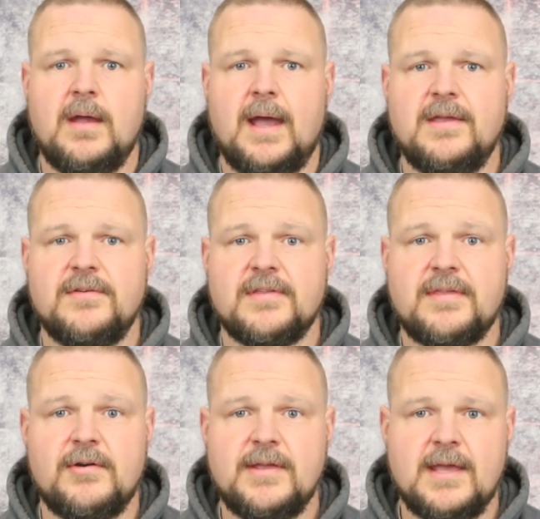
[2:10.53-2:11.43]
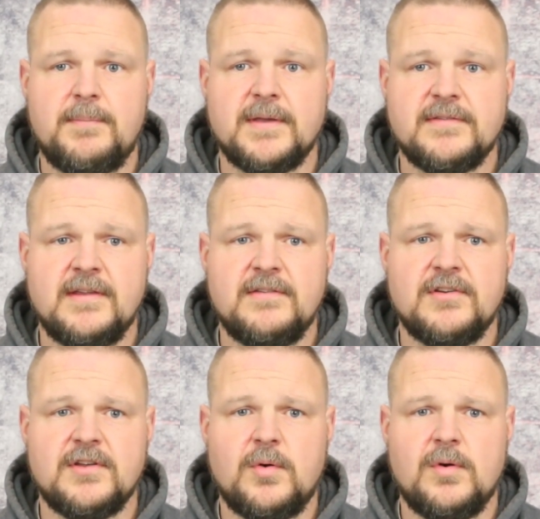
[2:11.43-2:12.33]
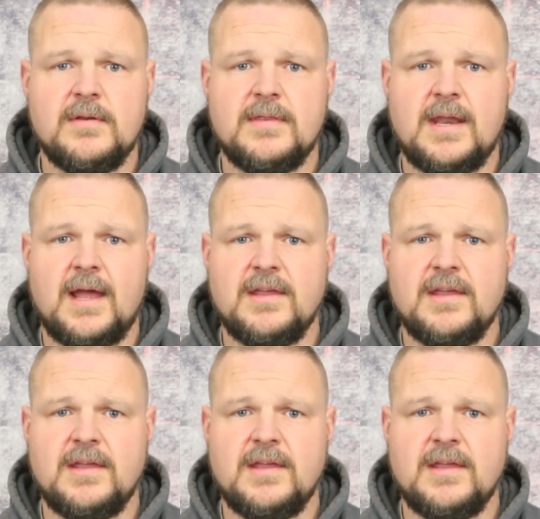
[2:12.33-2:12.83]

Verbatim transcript: I use a 30 amp extension cord that I